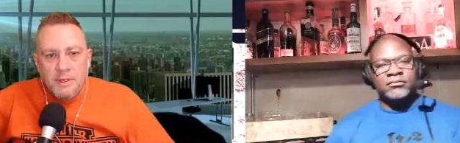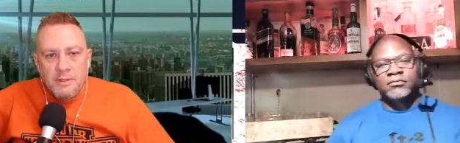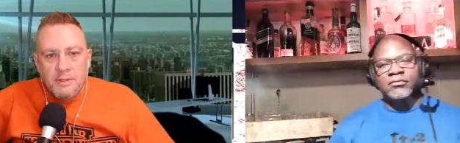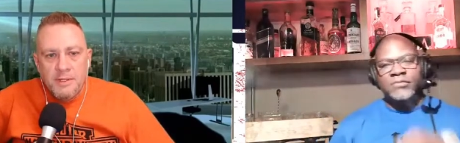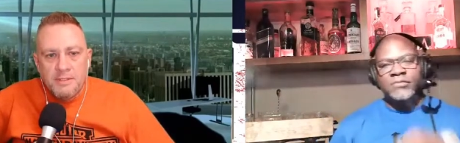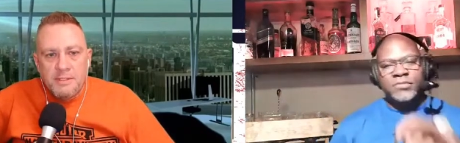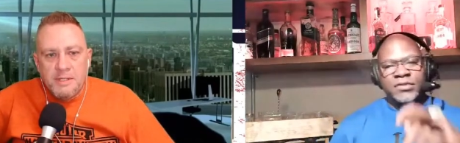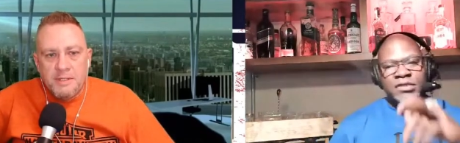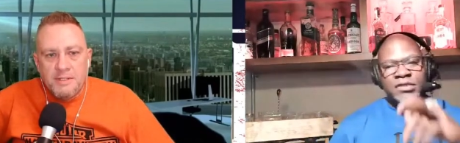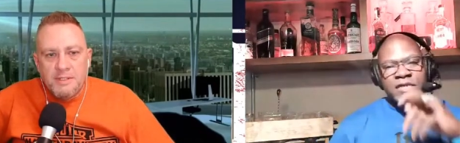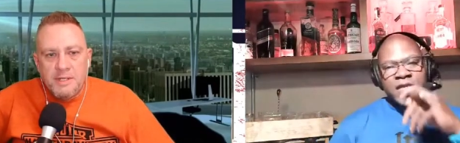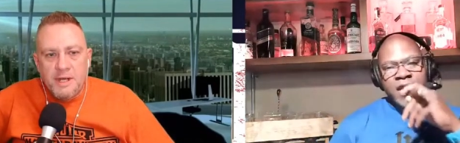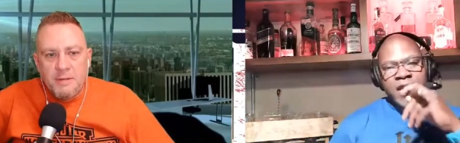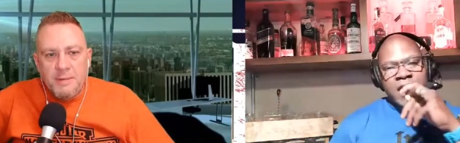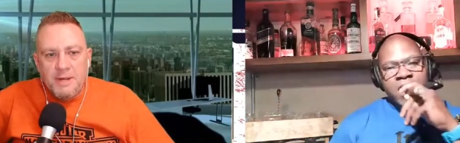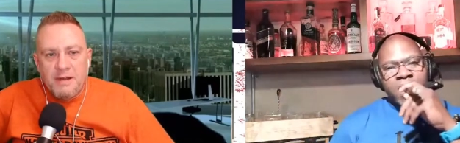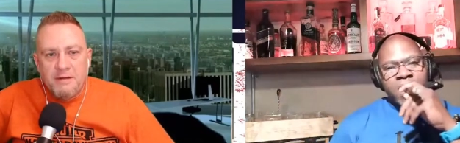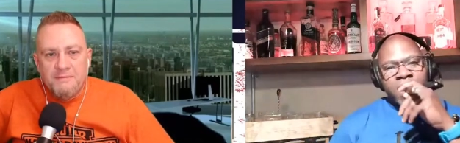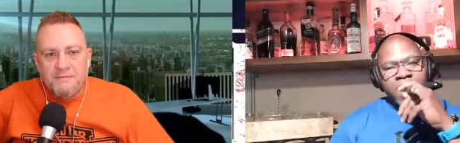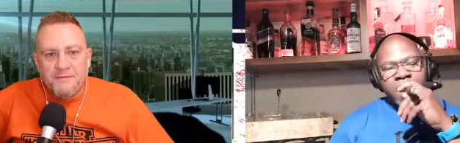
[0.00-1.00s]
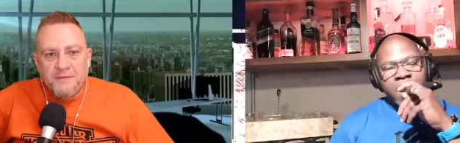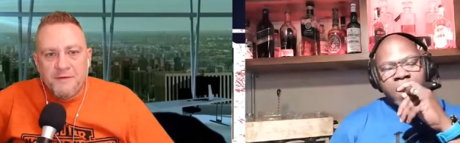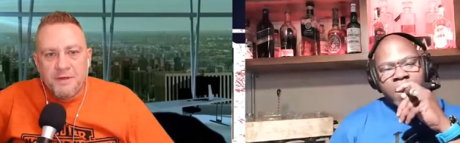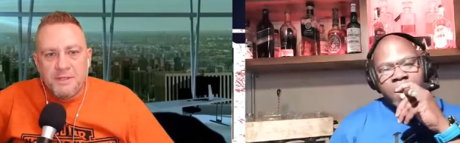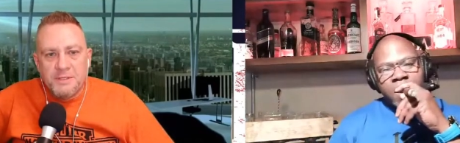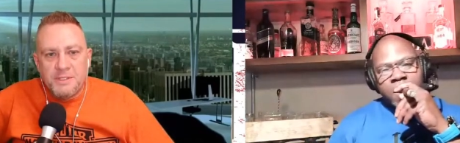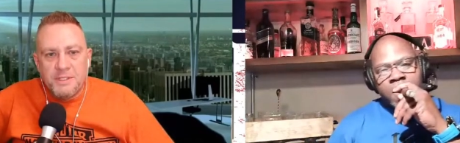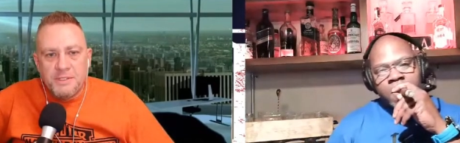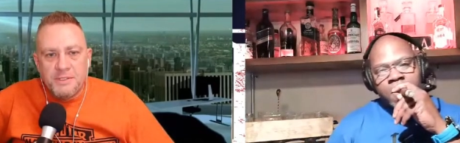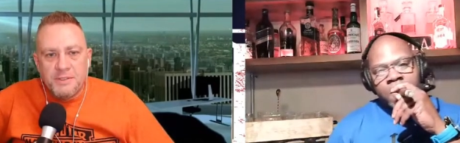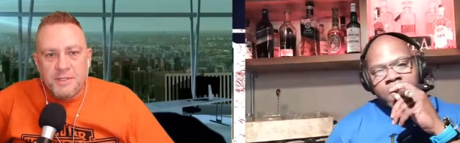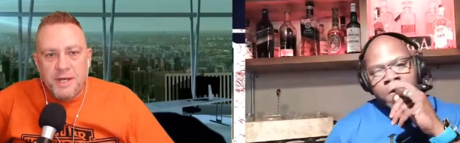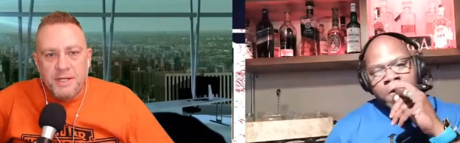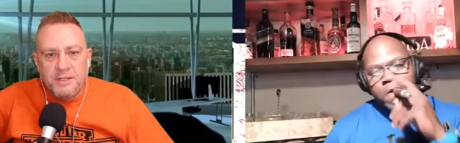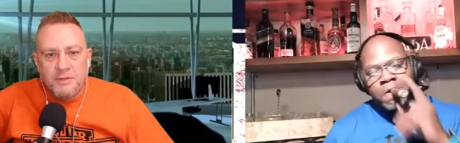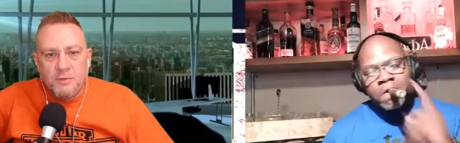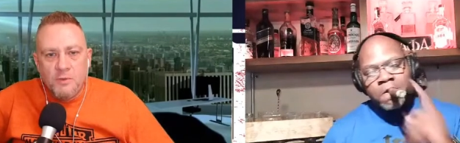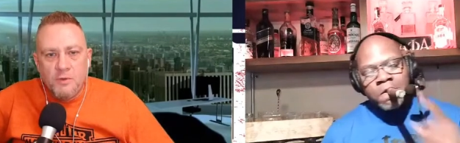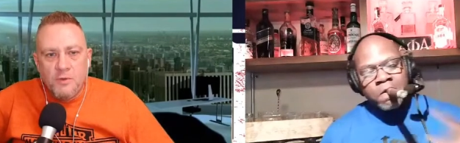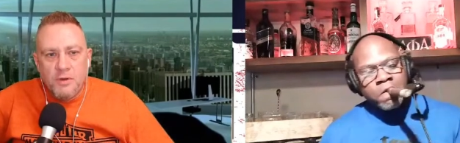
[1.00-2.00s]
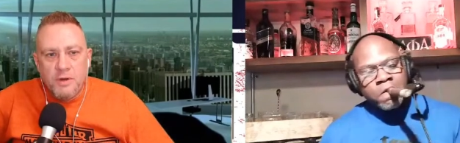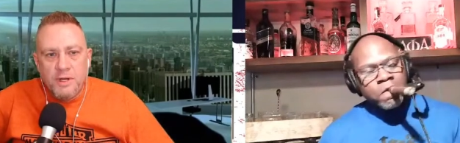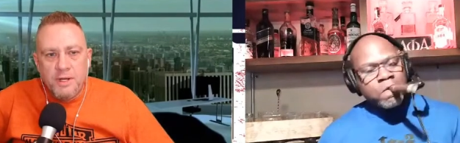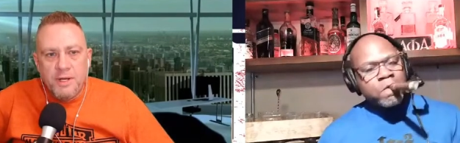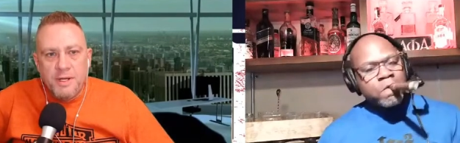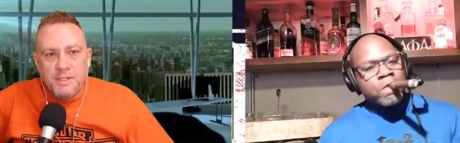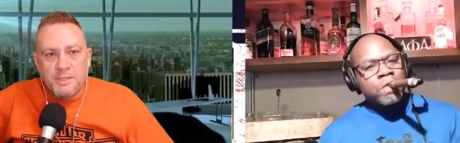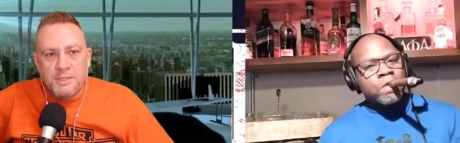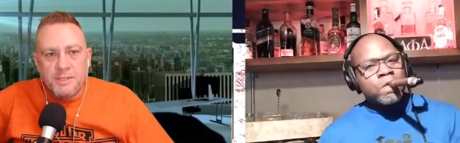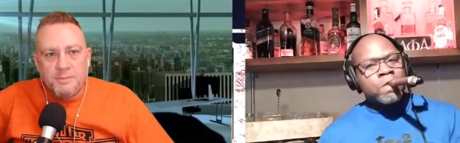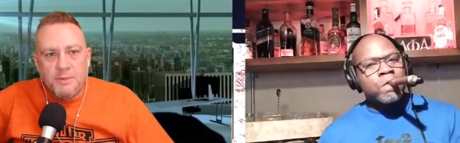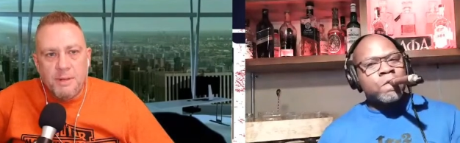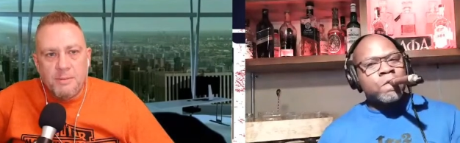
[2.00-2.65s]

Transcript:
Speaker 1: they, they talk about how Ferguson tried to warn us.